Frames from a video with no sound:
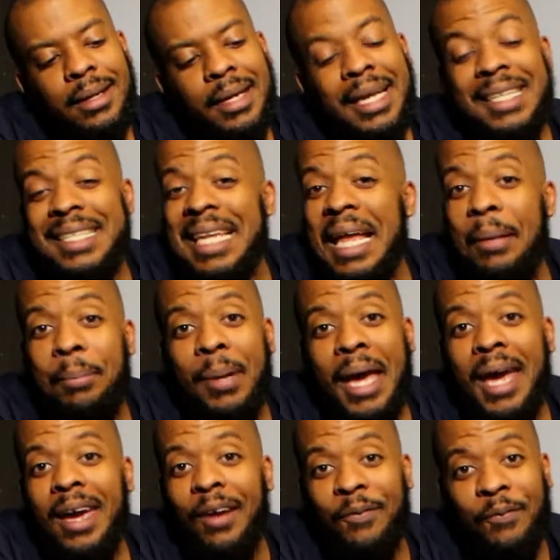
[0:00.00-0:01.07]
It's not
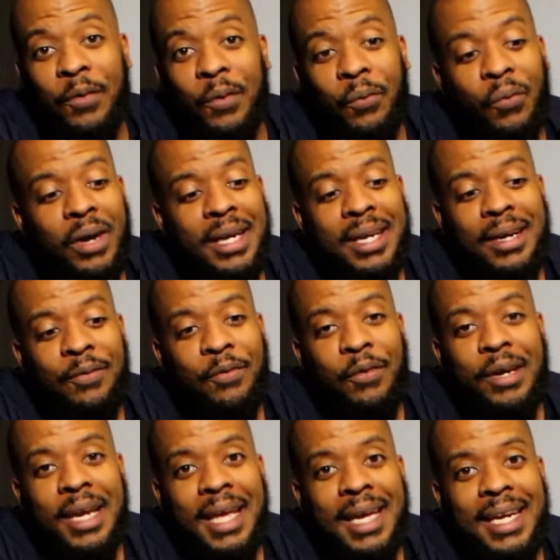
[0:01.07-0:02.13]
bad for one for
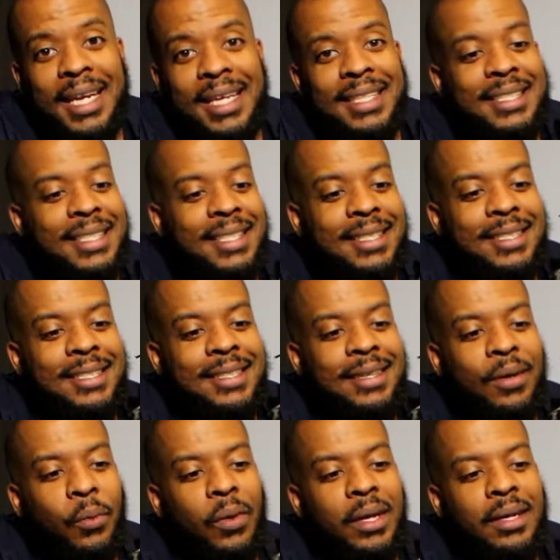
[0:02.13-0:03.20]
99 cents,
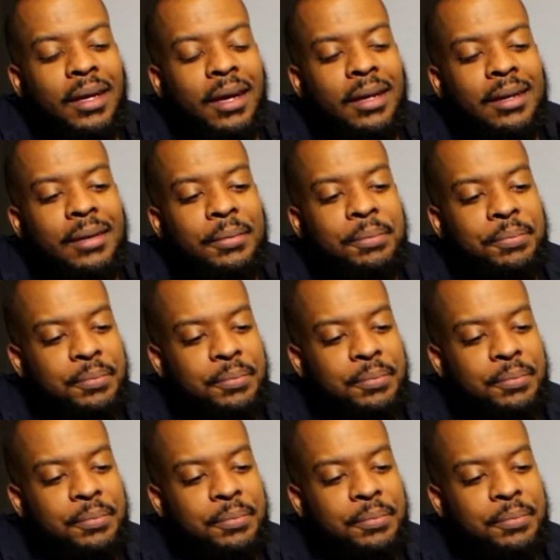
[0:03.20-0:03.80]
$1.